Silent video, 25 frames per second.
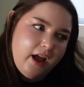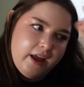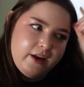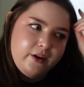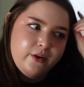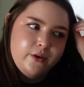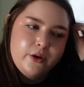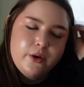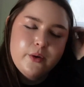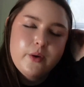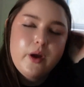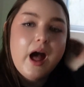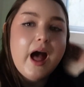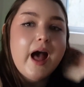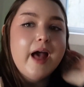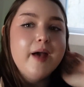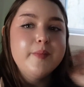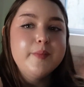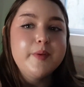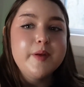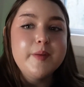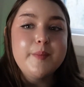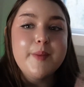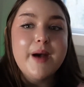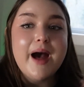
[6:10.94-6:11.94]
I don't know. I
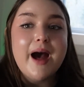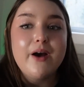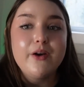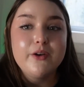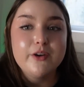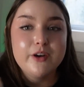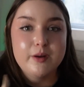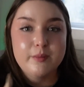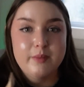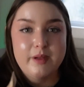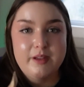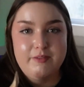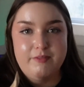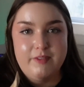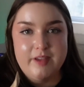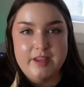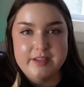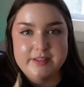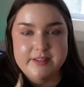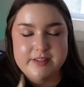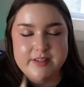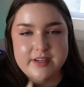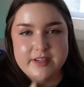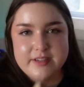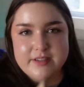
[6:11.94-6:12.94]
put powder on my
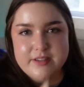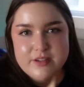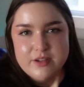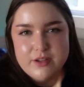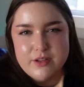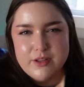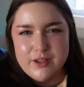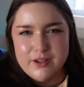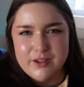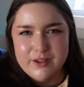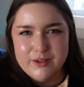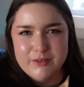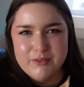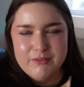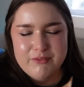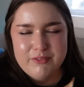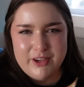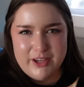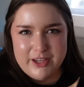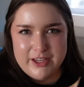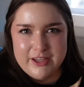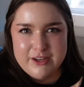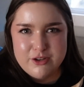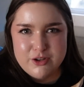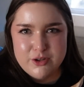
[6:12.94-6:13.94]
face and I still look
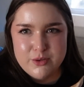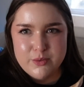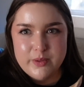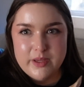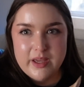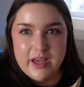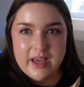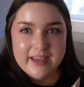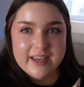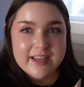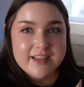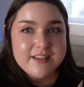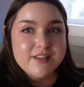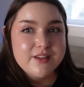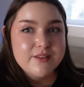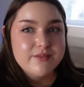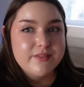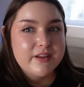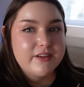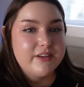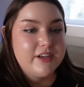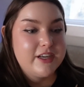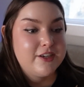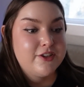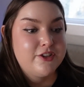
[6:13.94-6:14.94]
very dewy. I guess the
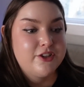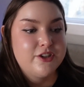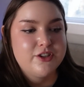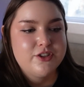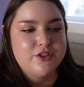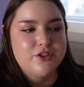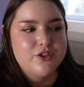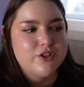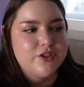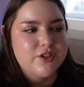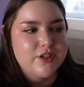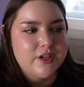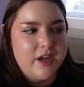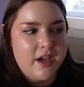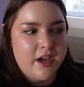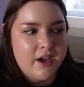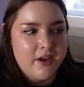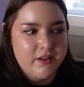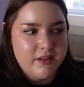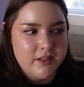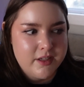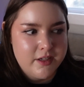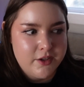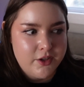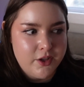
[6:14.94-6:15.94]
foundation is just
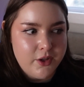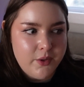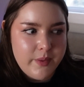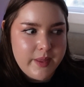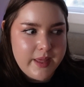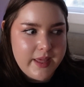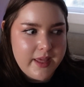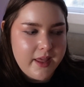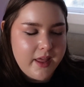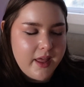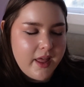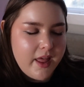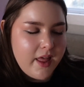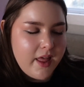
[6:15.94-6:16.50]
inherently dewy.